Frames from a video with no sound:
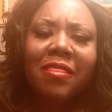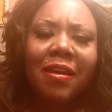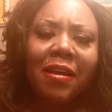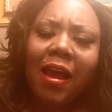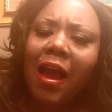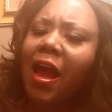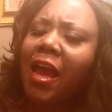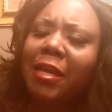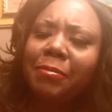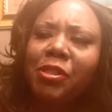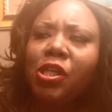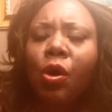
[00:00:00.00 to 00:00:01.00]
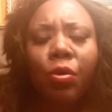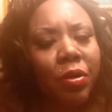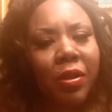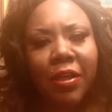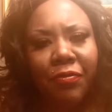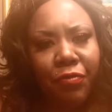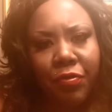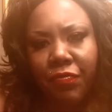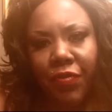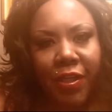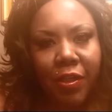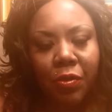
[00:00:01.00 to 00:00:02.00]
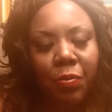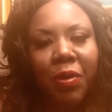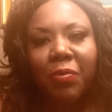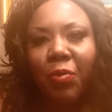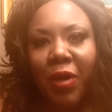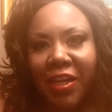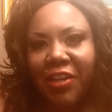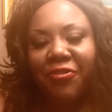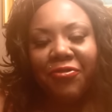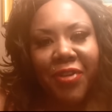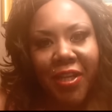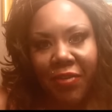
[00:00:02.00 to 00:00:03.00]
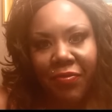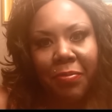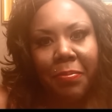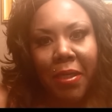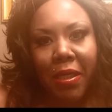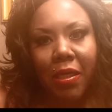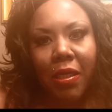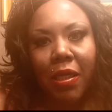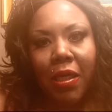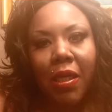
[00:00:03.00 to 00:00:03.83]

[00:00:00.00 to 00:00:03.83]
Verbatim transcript: that I am totally fulfilled with what you've given me.